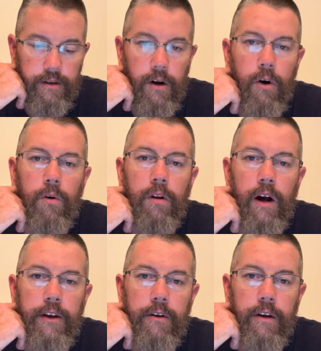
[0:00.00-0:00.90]
a whole
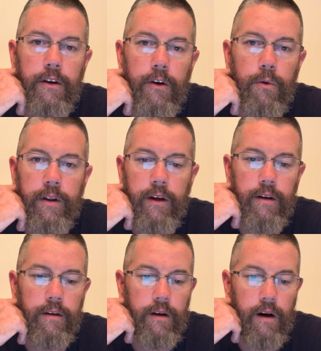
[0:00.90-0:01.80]
lot you can do with
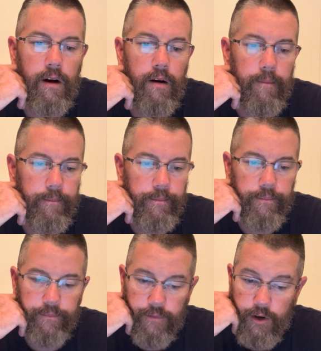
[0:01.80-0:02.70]
it.
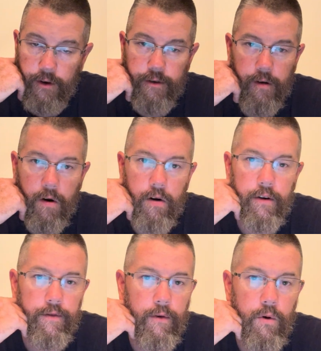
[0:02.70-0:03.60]
You're charged
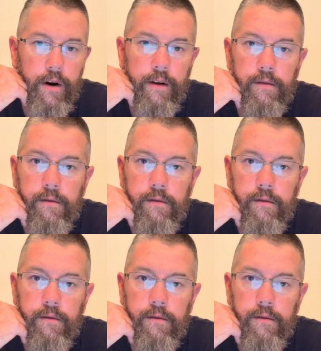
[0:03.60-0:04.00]
for it